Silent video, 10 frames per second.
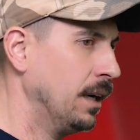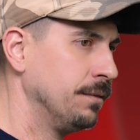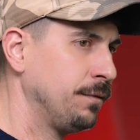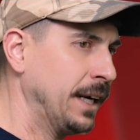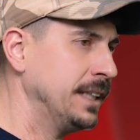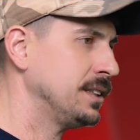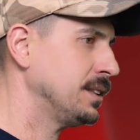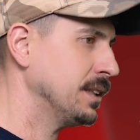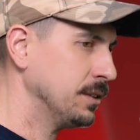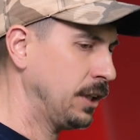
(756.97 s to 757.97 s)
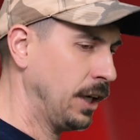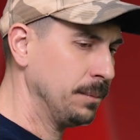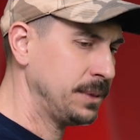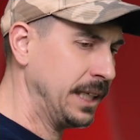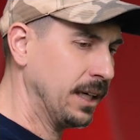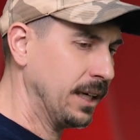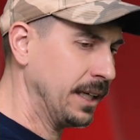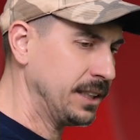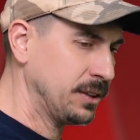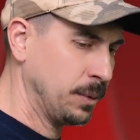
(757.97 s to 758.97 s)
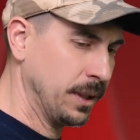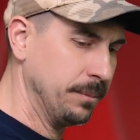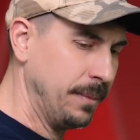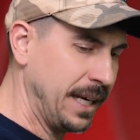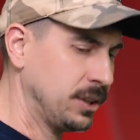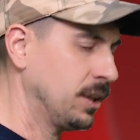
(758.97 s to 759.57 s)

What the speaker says: phrases and terms here, and I just want to make